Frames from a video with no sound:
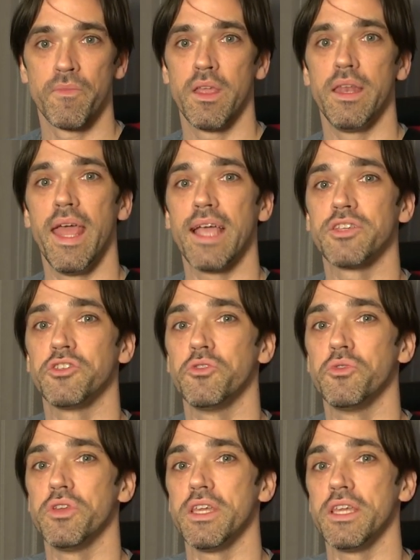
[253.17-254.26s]
Next, you
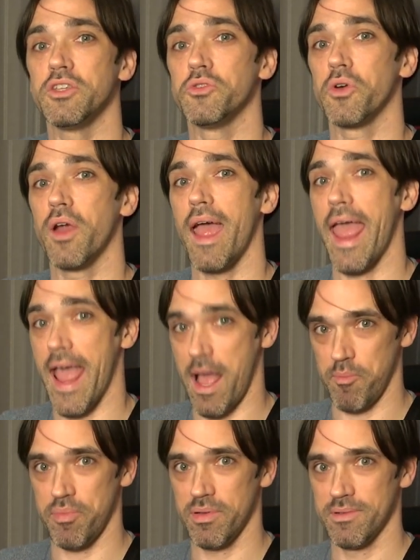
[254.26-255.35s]
need your amp.